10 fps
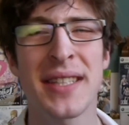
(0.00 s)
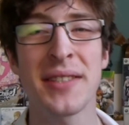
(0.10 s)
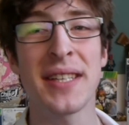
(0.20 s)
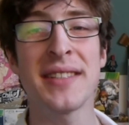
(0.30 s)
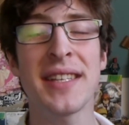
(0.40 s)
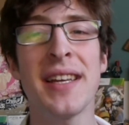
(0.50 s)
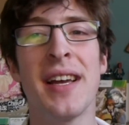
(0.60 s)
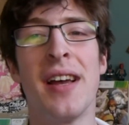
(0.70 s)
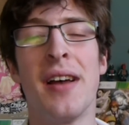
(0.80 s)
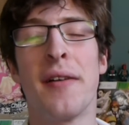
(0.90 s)
As you can
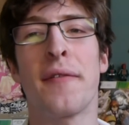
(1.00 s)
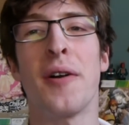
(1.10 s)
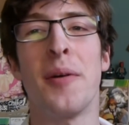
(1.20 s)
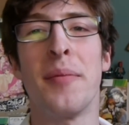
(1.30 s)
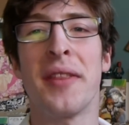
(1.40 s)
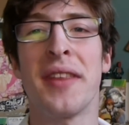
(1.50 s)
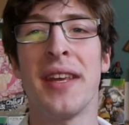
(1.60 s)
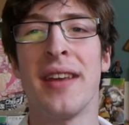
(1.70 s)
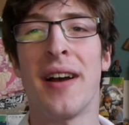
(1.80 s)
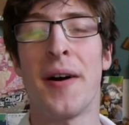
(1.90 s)
see from
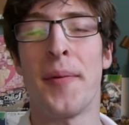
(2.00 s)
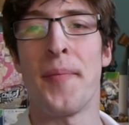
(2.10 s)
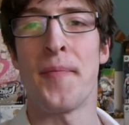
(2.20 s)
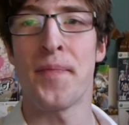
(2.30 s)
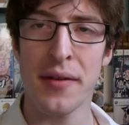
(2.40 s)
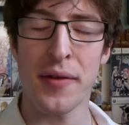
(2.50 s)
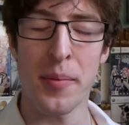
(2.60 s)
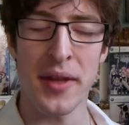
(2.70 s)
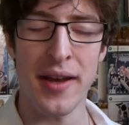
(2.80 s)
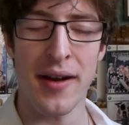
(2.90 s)

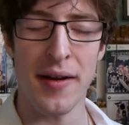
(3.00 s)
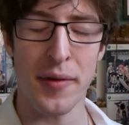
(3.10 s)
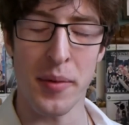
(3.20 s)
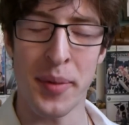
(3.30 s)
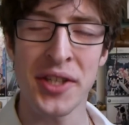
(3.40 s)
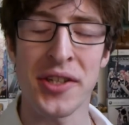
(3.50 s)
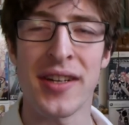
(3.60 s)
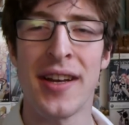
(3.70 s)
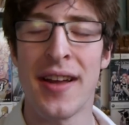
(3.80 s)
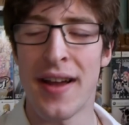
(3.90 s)
the picture,